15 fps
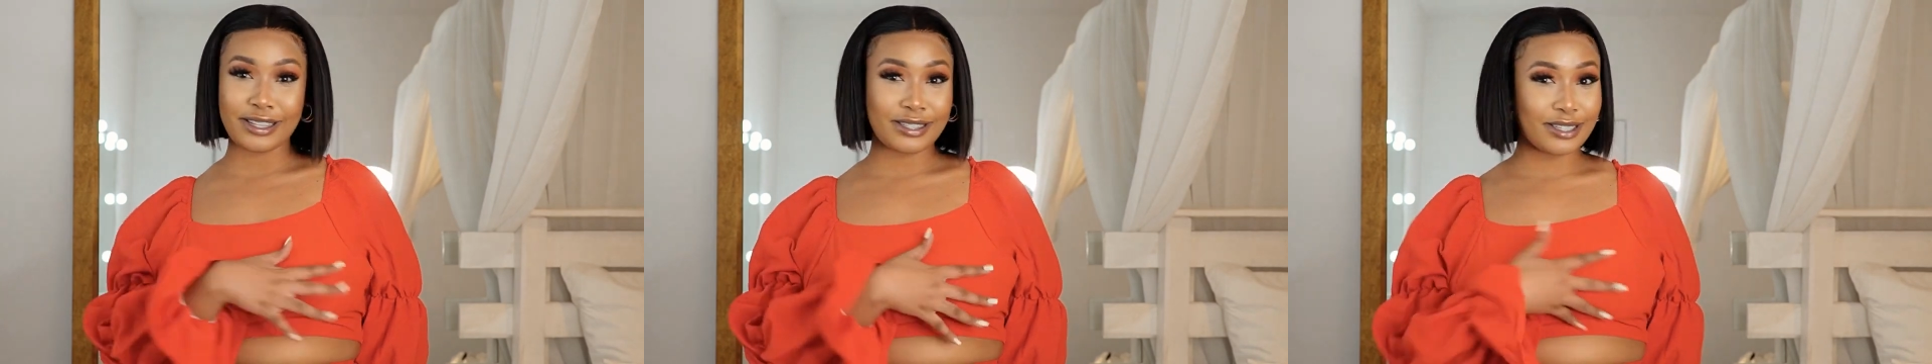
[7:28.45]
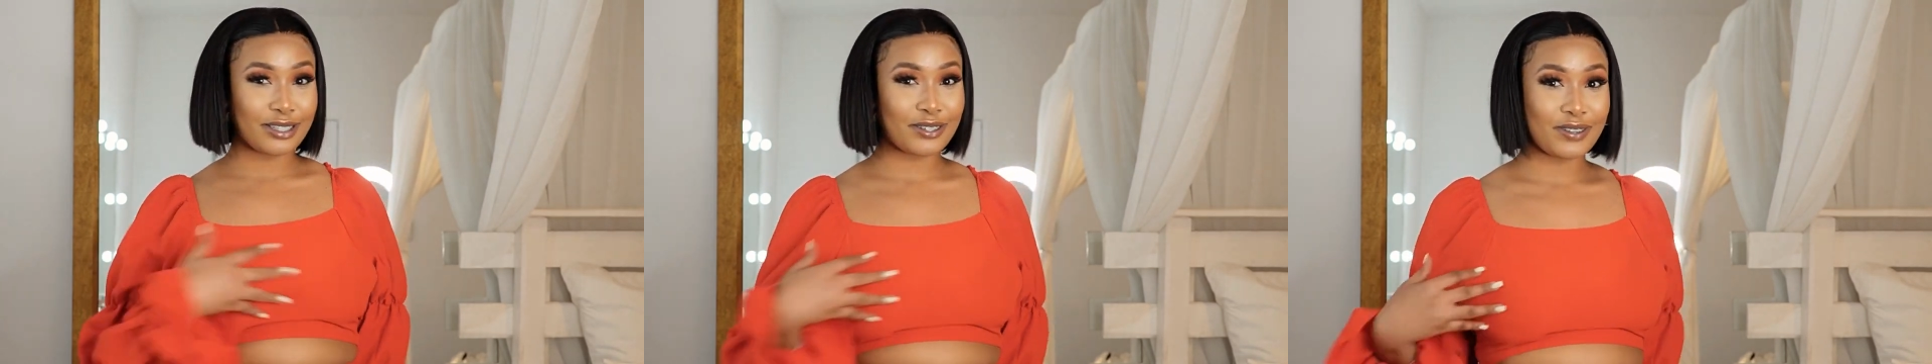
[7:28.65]

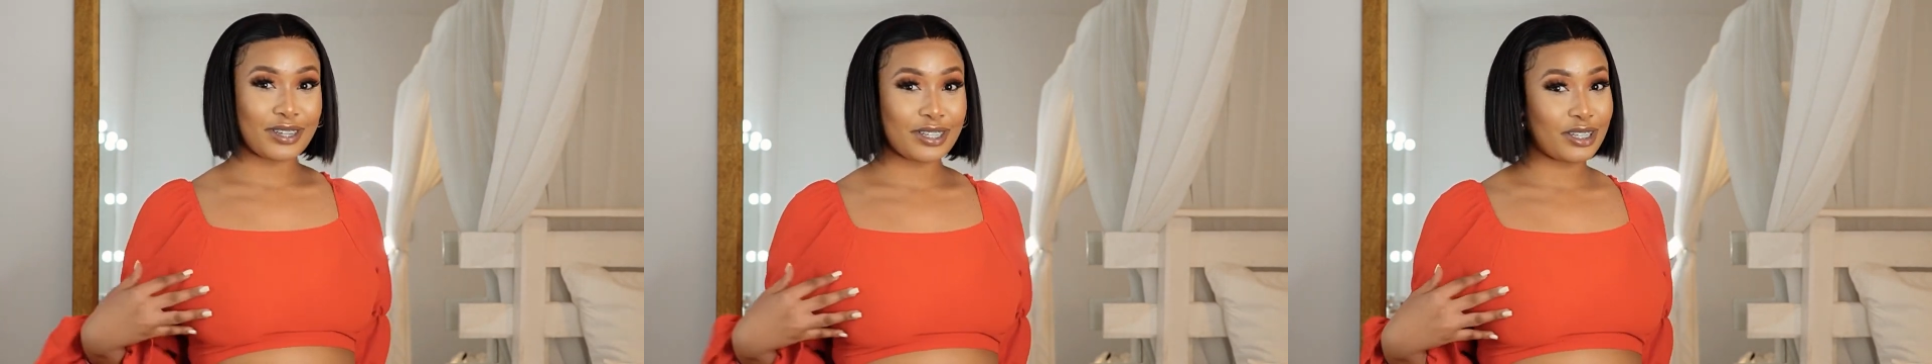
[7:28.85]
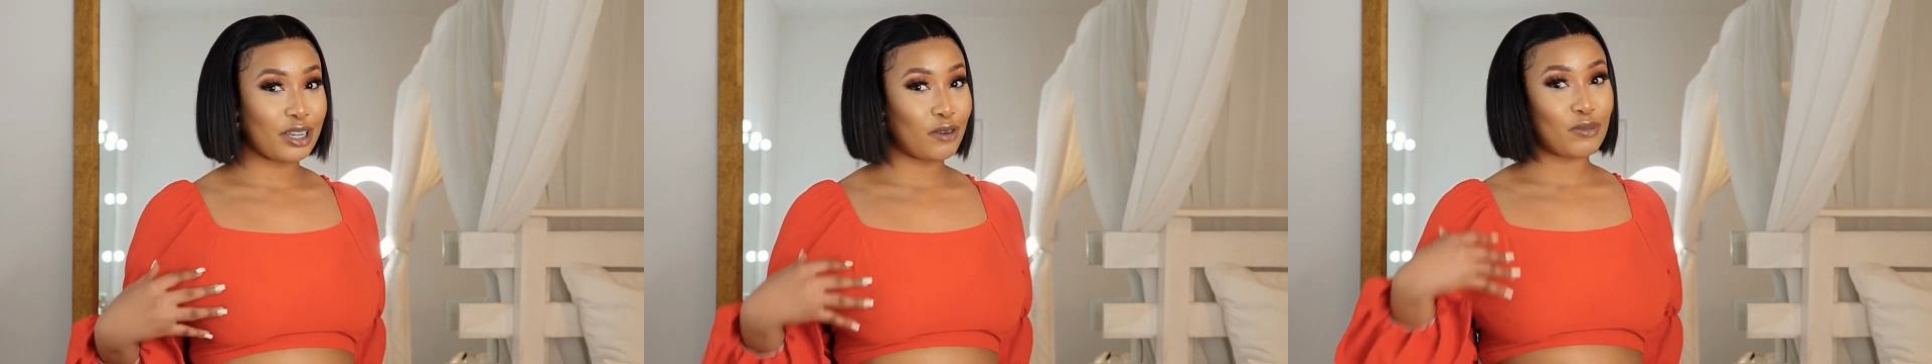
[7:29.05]

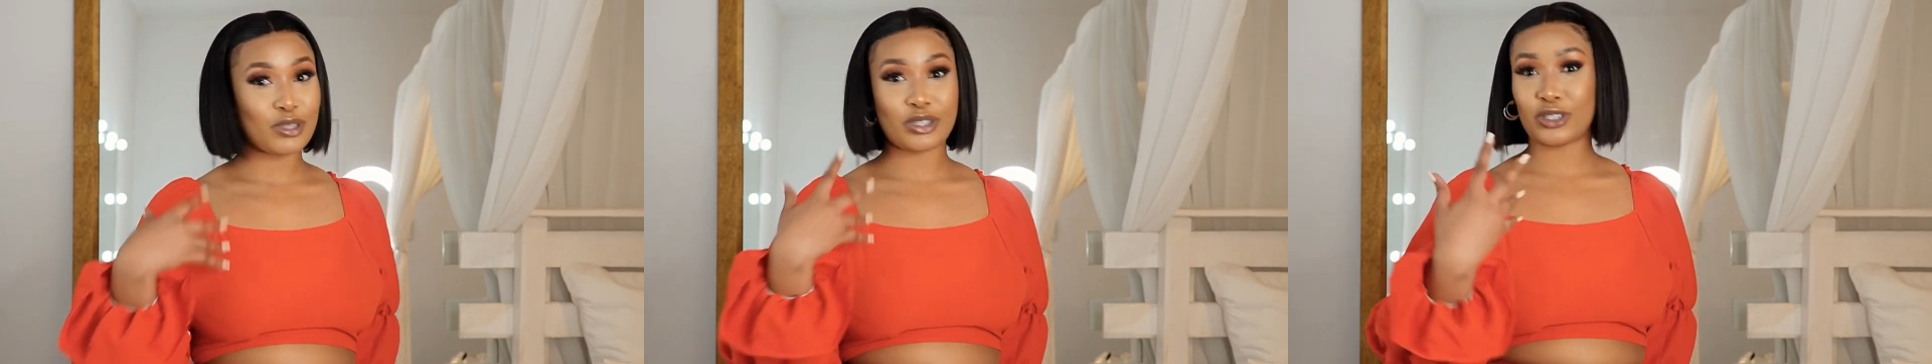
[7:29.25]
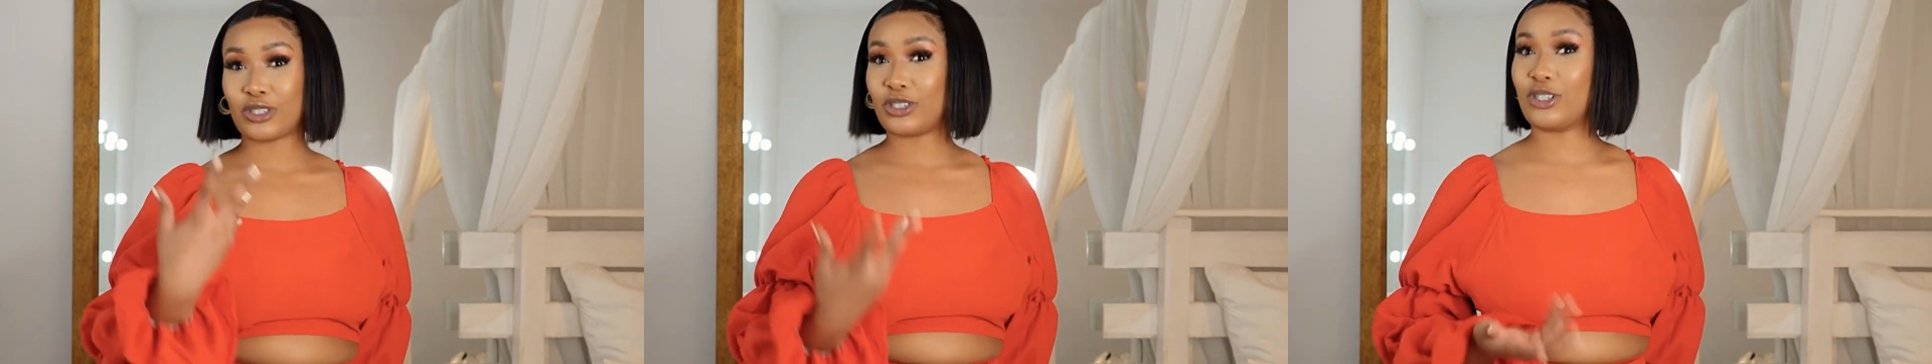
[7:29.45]
situation
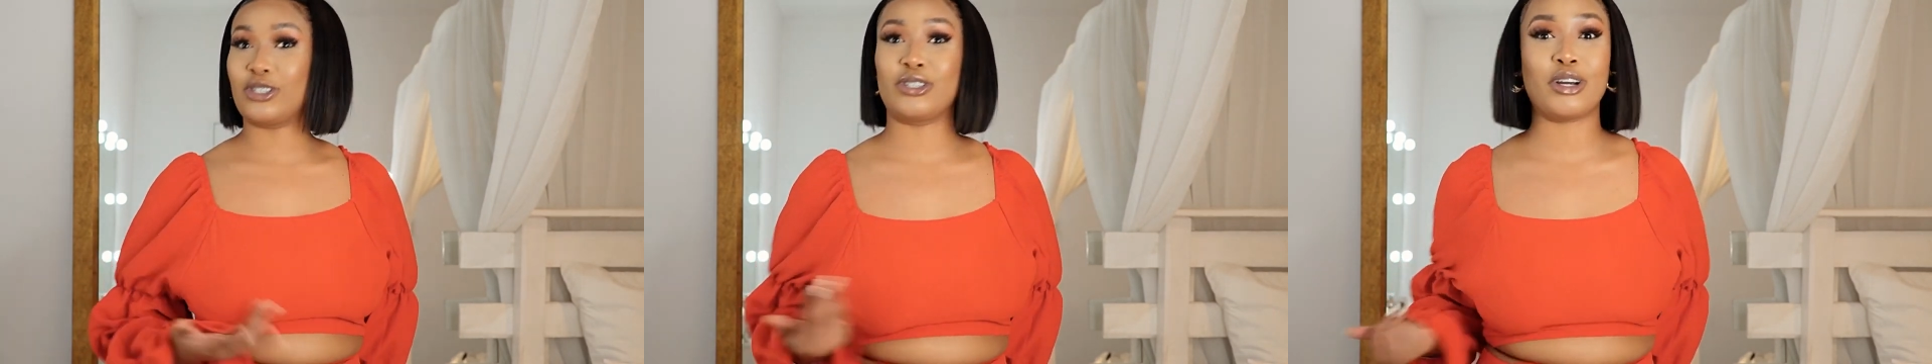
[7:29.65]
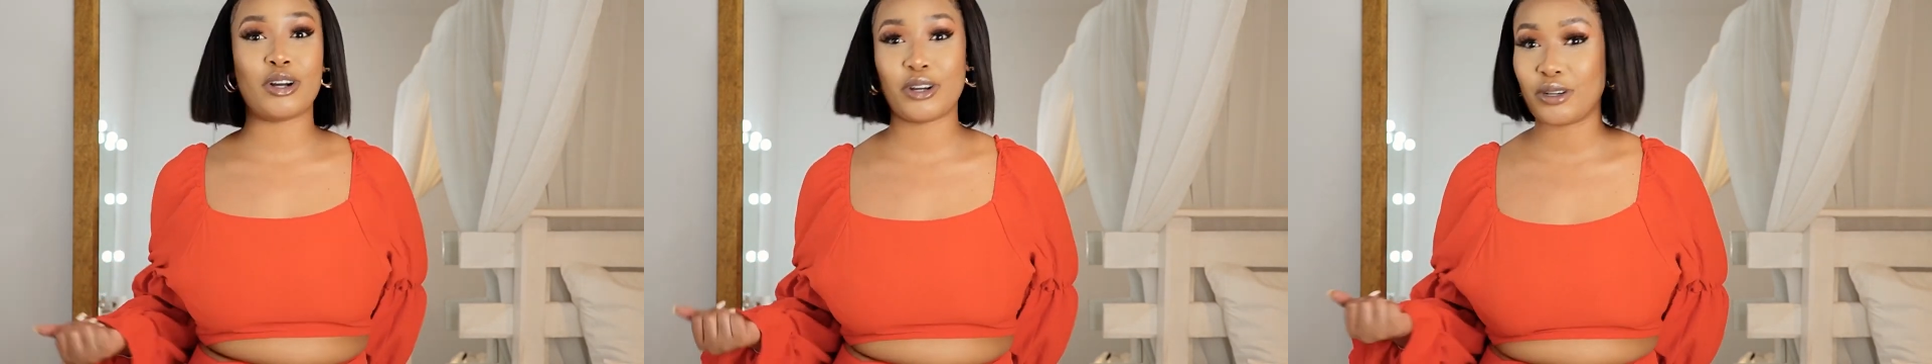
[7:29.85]
was just
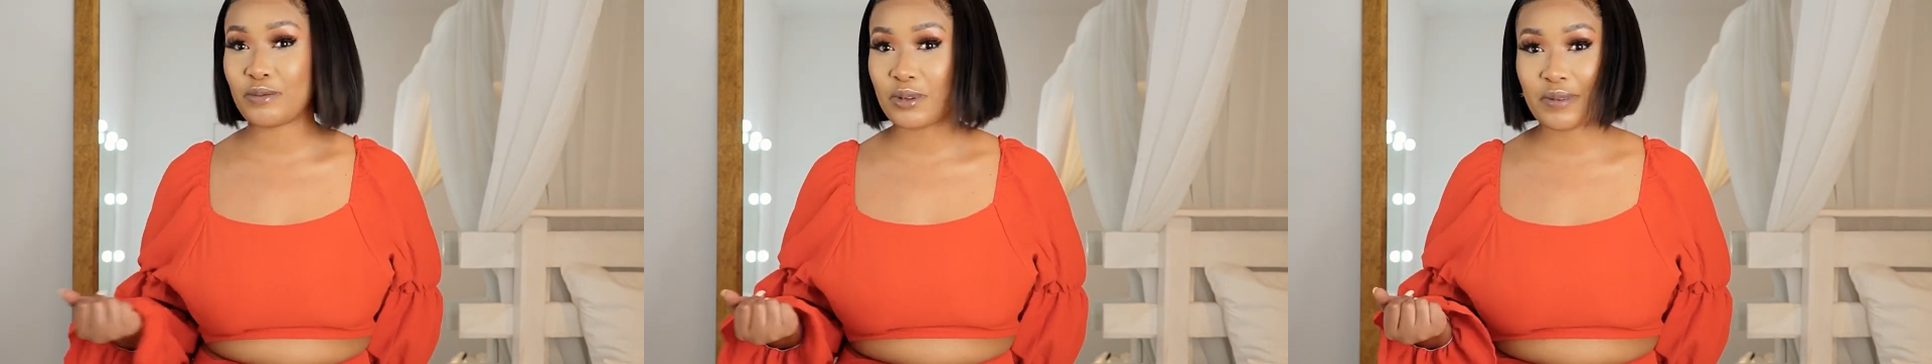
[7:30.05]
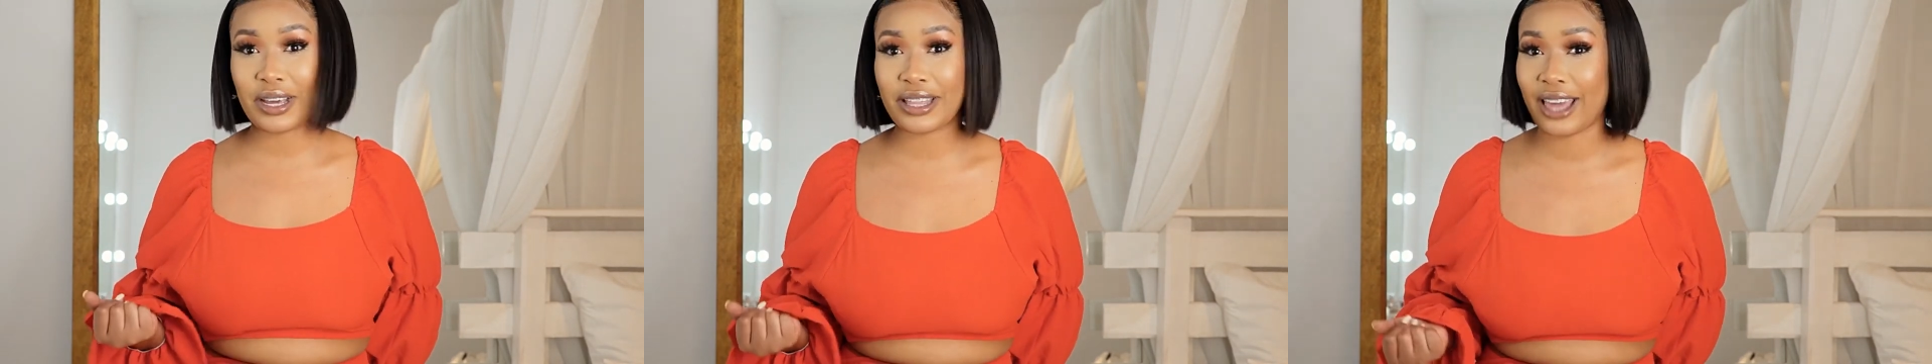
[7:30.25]
not going to
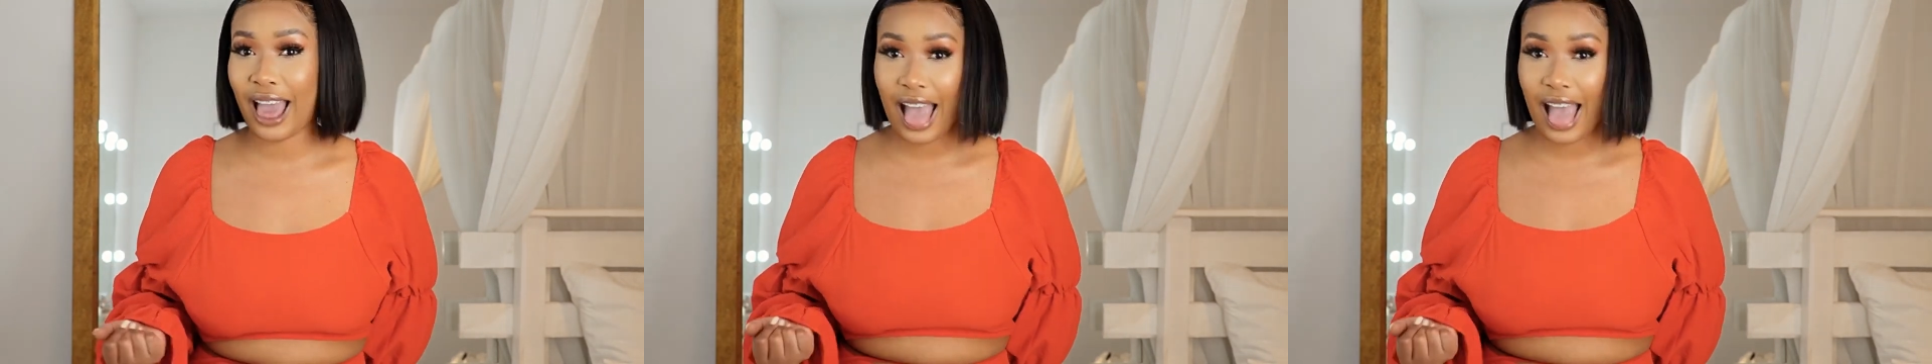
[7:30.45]
be my